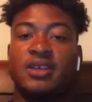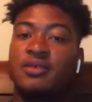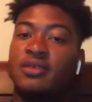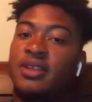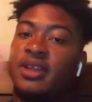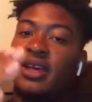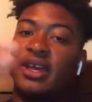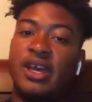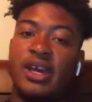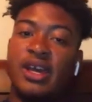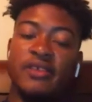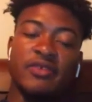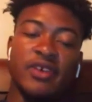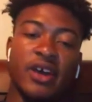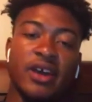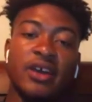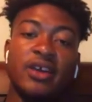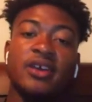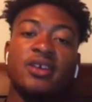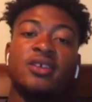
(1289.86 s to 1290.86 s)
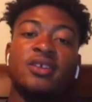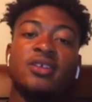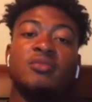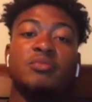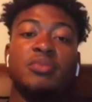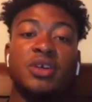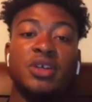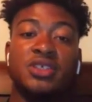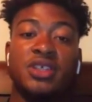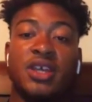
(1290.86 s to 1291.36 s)
then when they got fired and
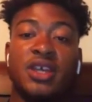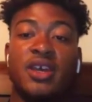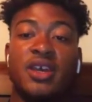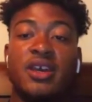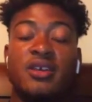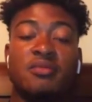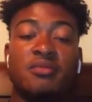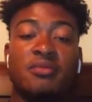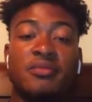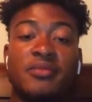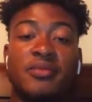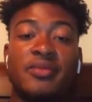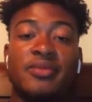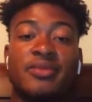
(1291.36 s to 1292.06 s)
Butch came,